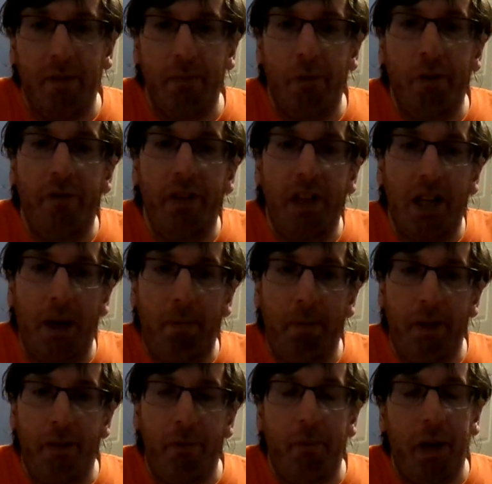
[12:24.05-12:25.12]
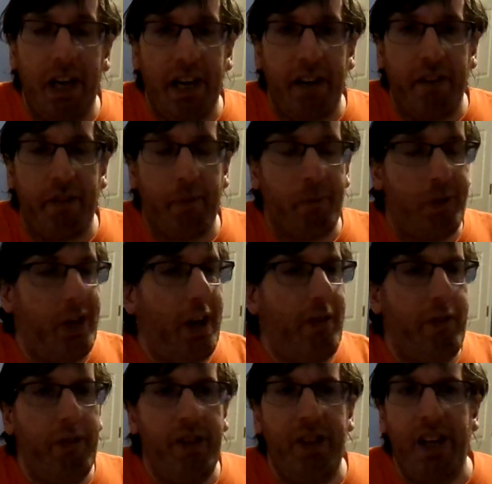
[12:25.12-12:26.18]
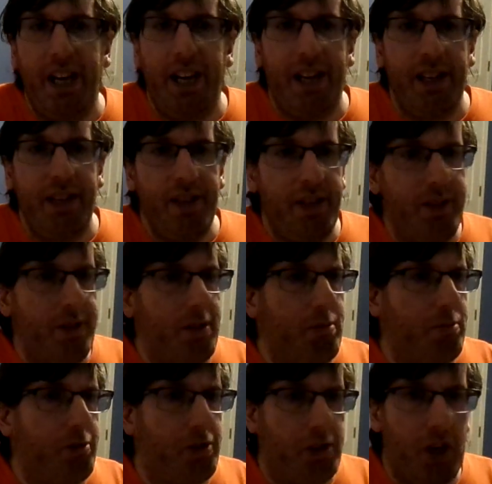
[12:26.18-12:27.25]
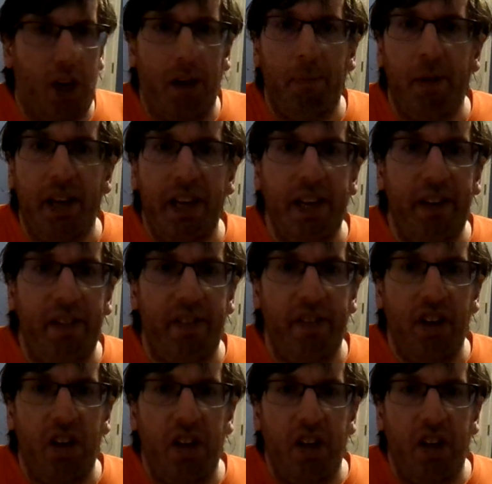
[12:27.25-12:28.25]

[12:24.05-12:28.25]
moving up in the ranks whatever that you know job is